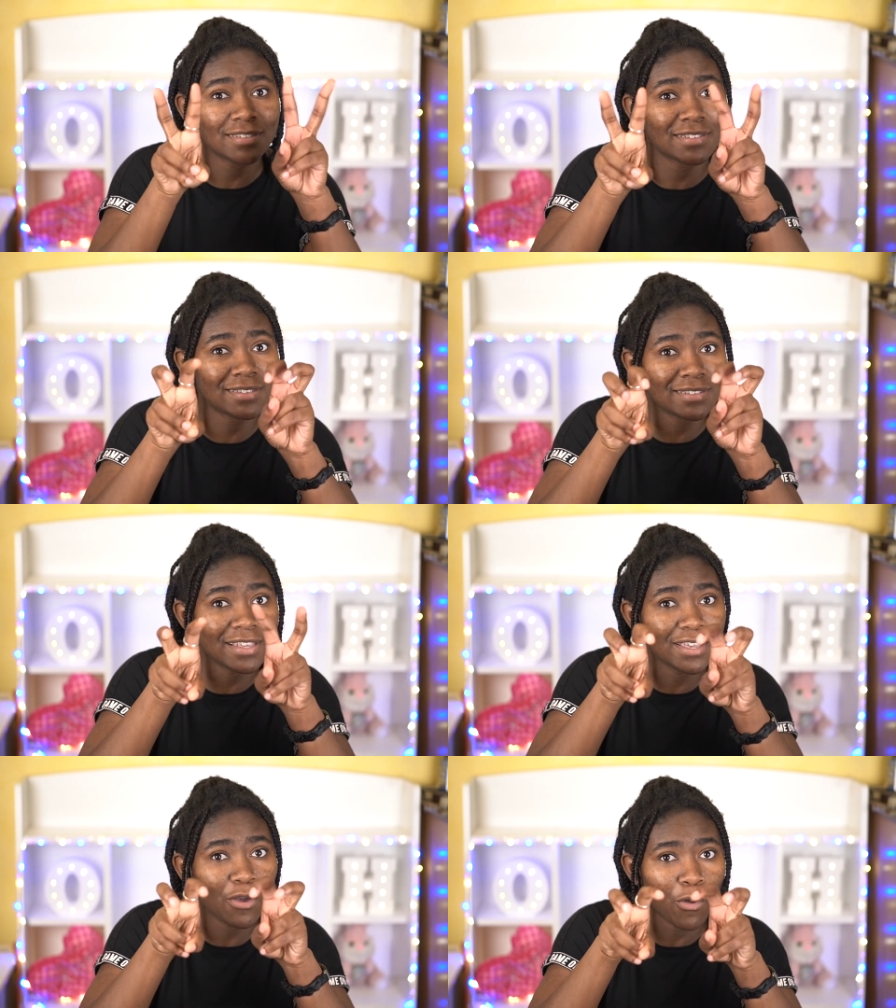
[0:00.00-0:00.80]

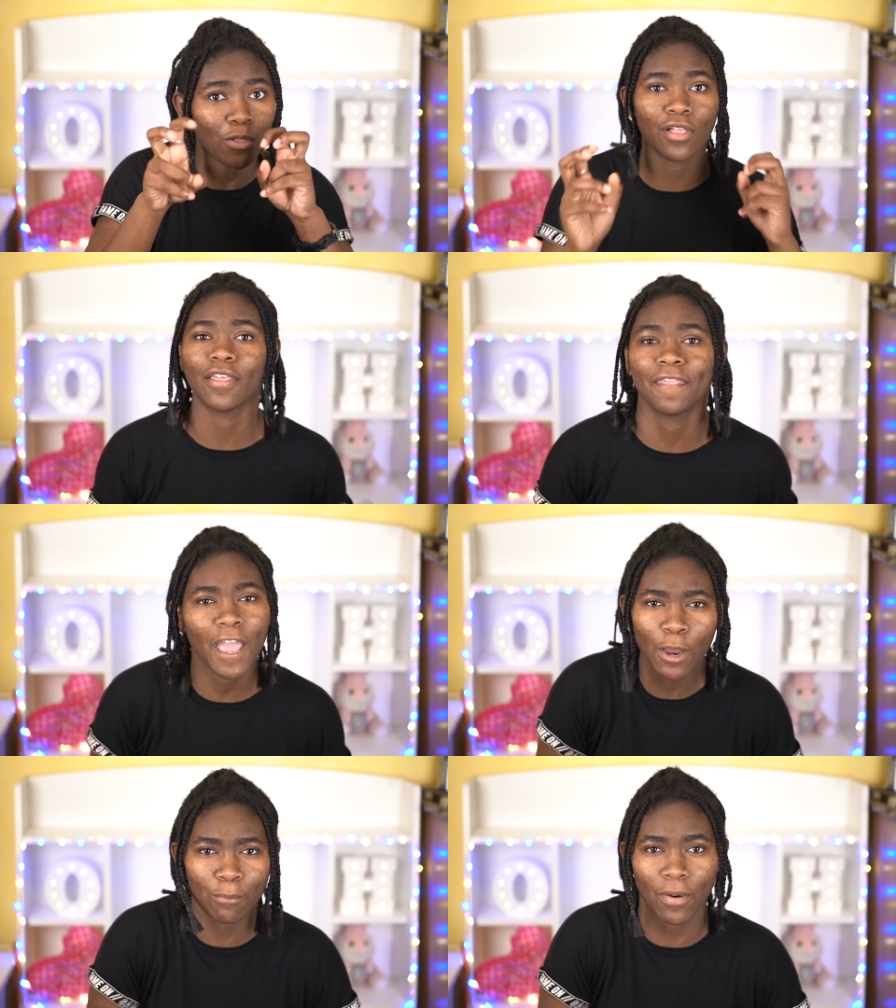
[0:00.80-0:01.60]
steal
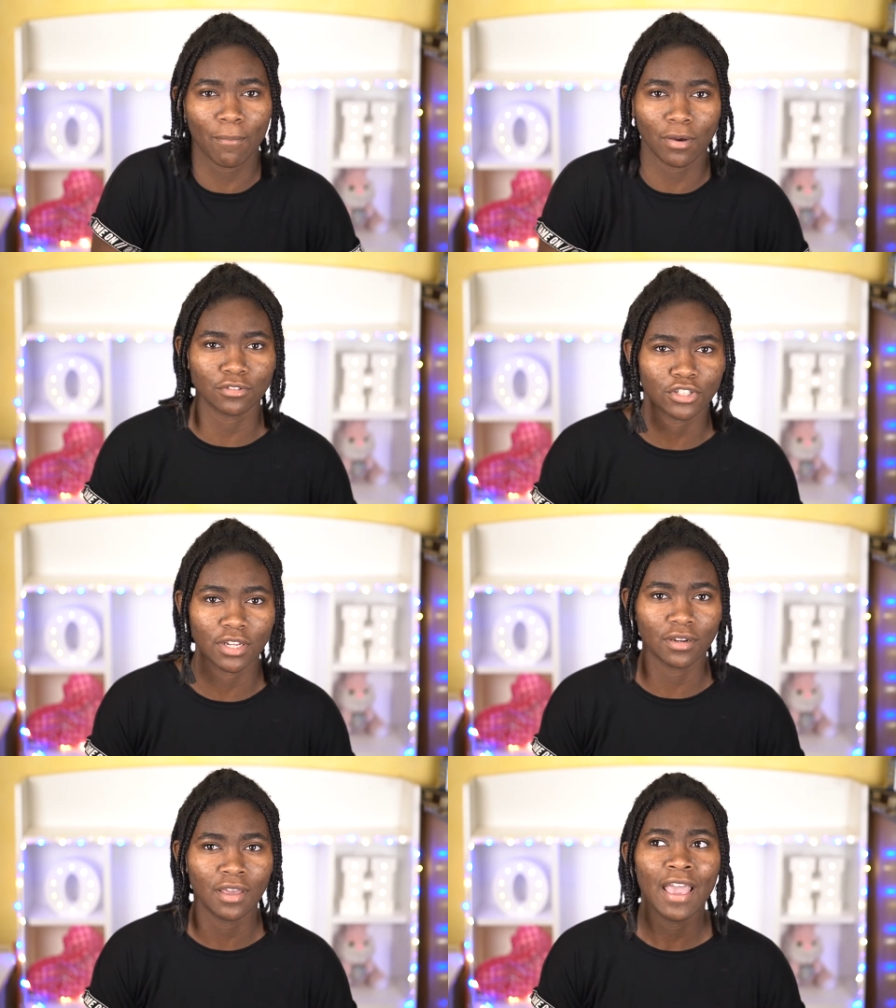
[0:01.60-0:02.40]
their promotion.